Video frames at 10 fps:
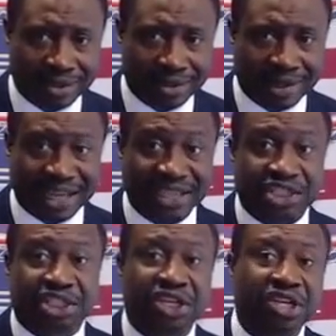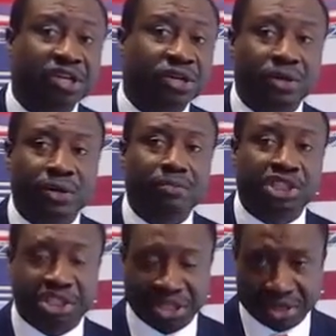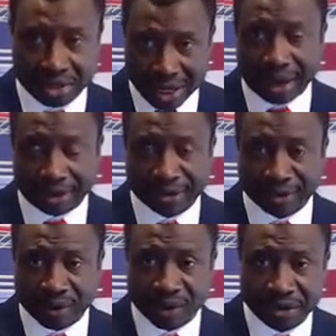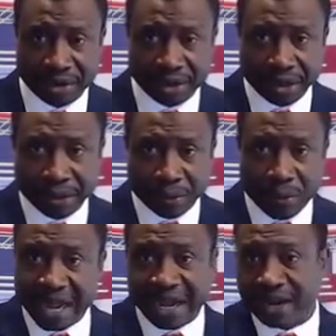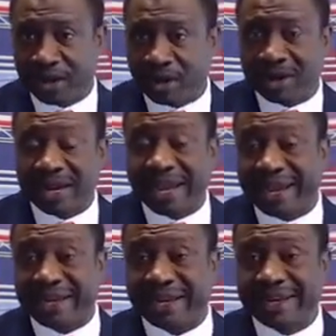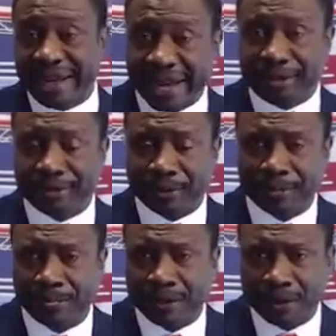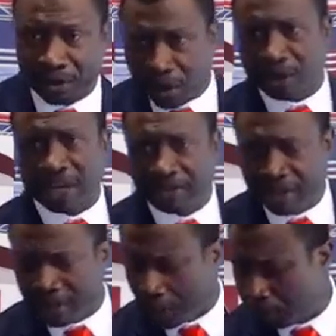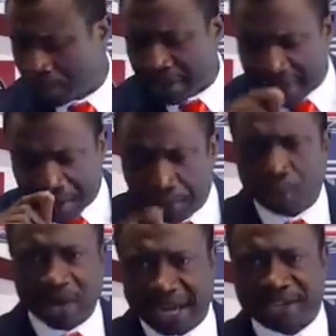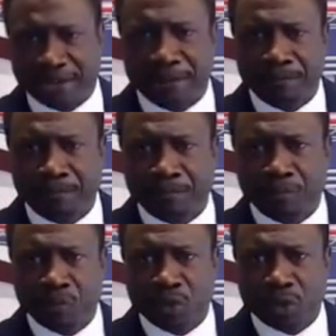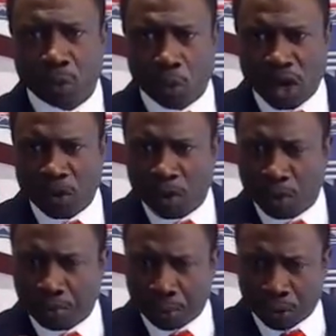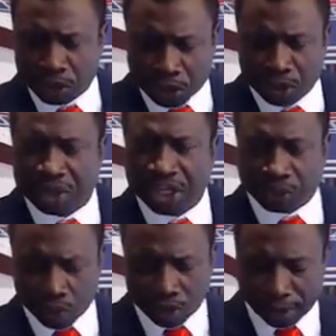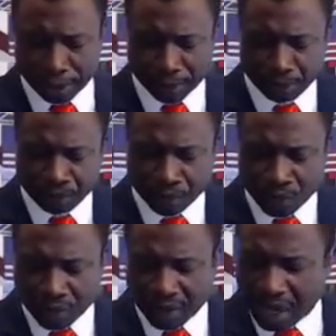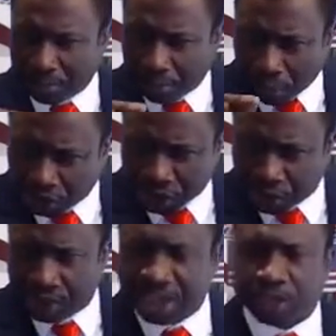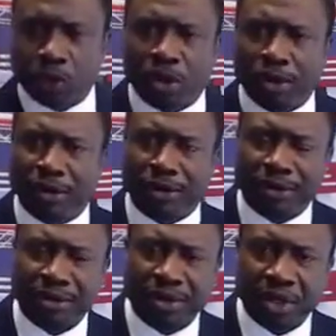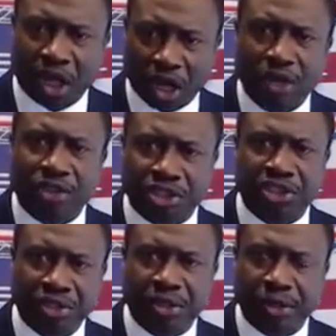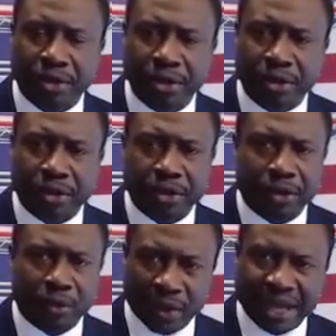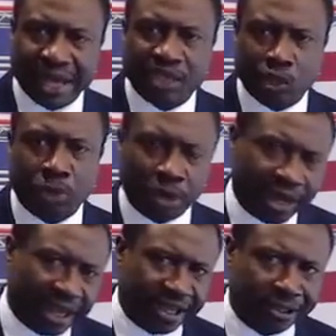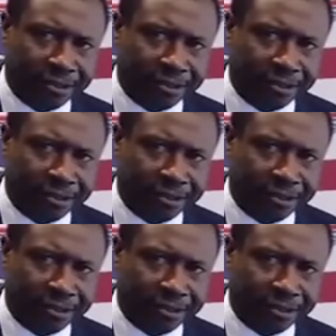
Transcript: a single machine gun. We are not laying down not even a bullet. We will prosecute this war and prosecute this war until we get to Biya.